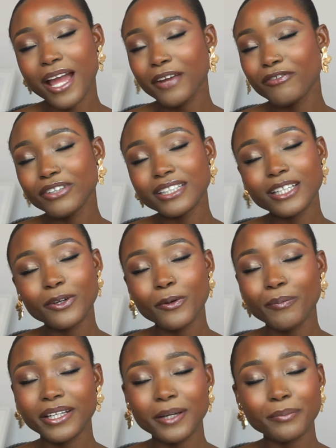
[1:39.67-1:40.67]
I really
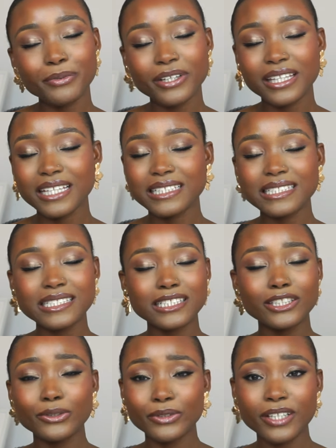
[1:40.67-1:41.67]
hope and I pray that this
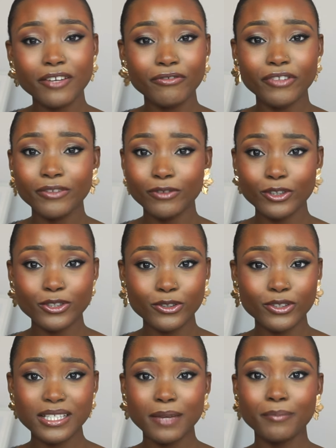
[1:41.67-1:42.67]
new year favors
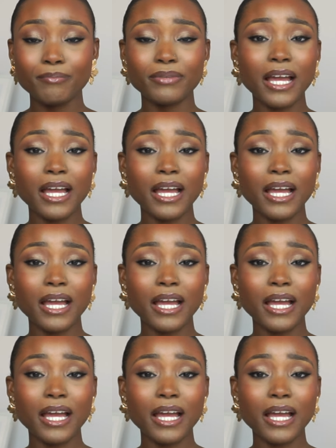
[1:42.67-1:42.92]
us. I